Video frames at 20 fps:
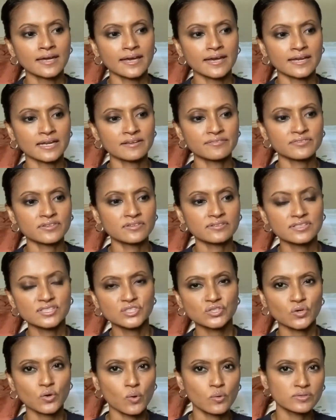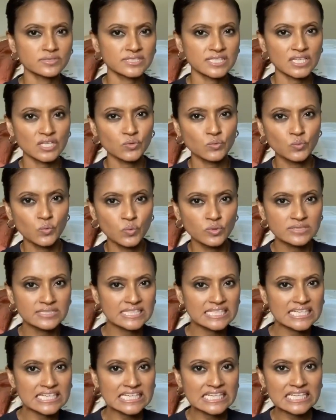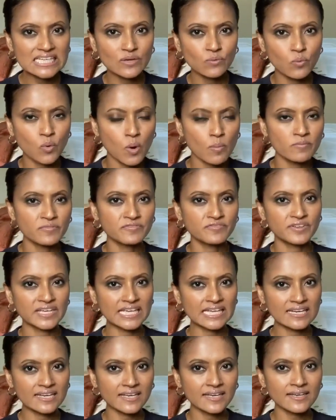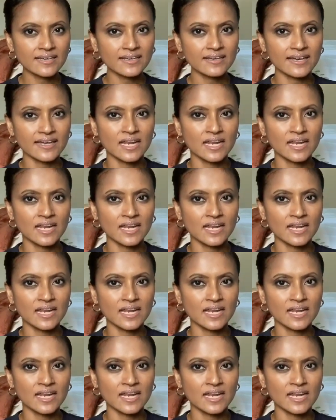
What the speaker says: and I feel this cozy, woozy, warm feeling,